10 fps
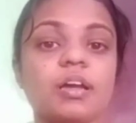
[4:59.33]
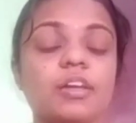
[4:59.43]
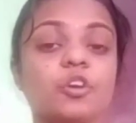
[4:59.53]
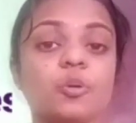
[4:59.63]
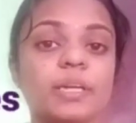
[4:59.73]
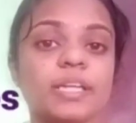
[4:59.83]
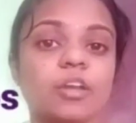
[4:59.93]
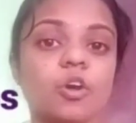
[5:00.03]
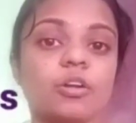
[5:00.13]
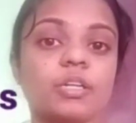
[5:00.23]
human
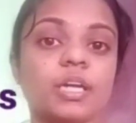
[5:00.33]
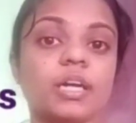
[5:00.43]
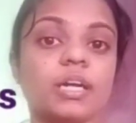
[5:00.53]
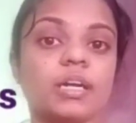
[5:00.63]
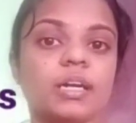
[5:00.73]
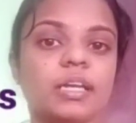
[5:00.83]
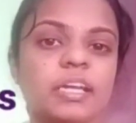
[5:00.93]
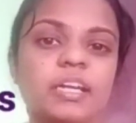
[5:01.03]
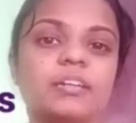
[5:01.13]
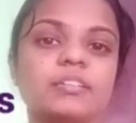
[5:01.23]
cannot
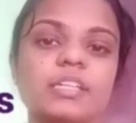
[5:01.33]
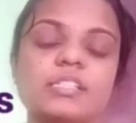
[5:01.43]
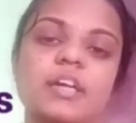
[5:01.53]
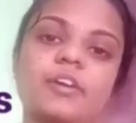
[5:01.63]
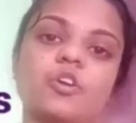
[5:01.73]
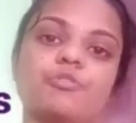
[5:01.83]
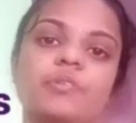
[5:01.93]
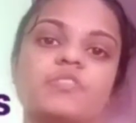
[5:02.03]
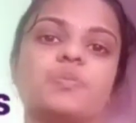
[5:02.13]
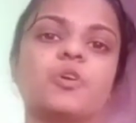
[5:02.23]
hear these kind of
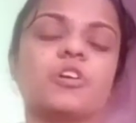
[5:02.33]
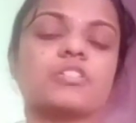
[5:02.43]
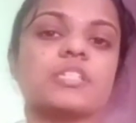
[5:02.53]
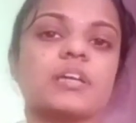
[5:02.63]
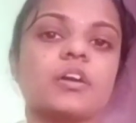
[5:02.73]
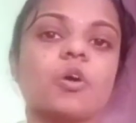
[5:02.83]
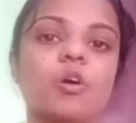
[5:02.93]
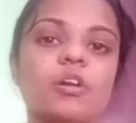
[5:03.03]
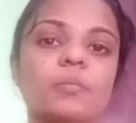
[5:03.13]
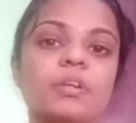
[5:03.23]
waves because they are
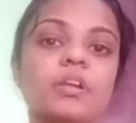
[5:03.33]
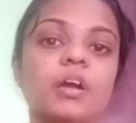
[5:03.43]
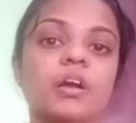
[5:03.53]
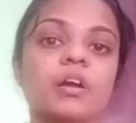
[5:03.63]
audible,